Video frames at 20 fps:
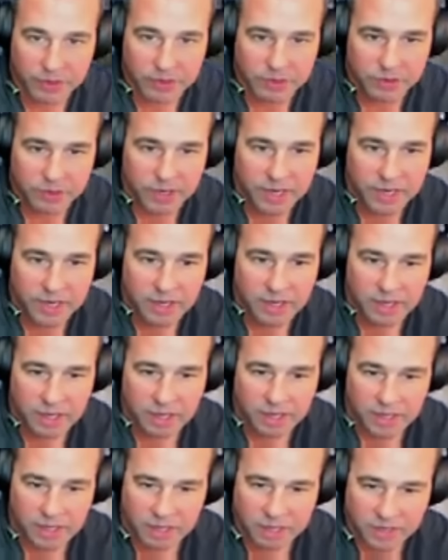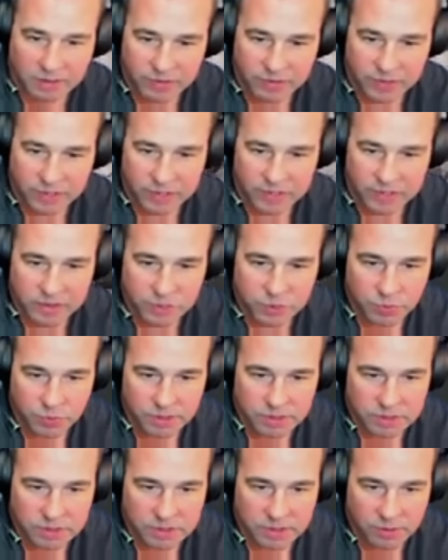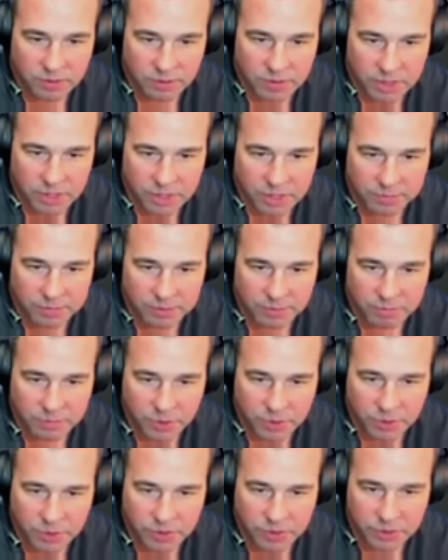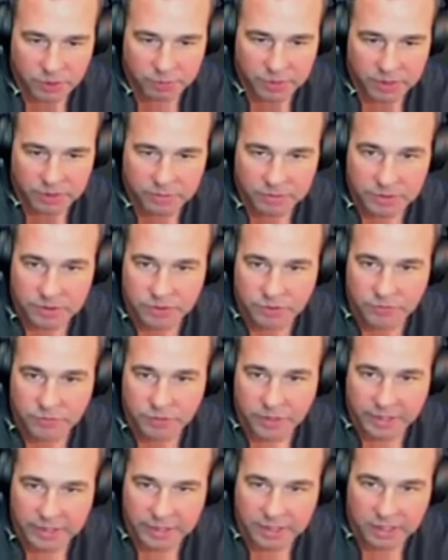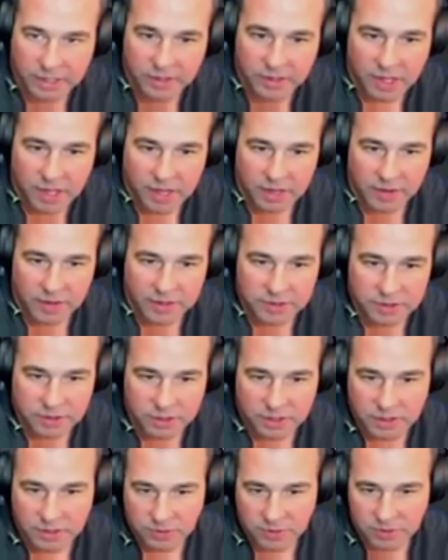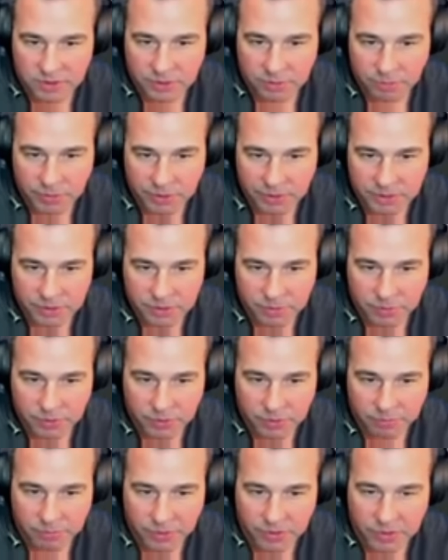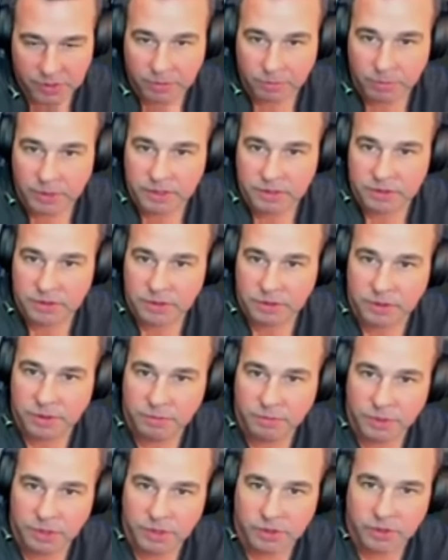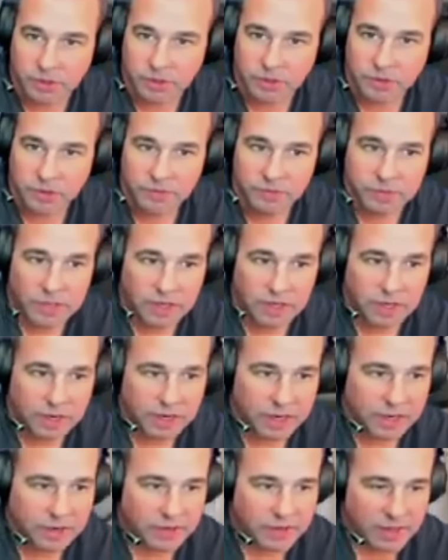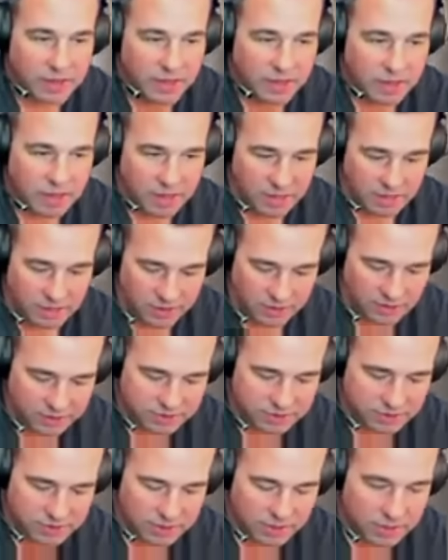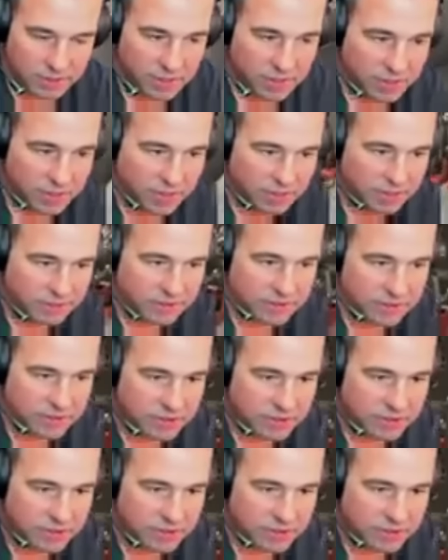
are at, if you hit the switch, it will light up in blue, and you'll be able to find out. This is an interesting place to put a parking brake, too. Pretty cool. All right. Let's just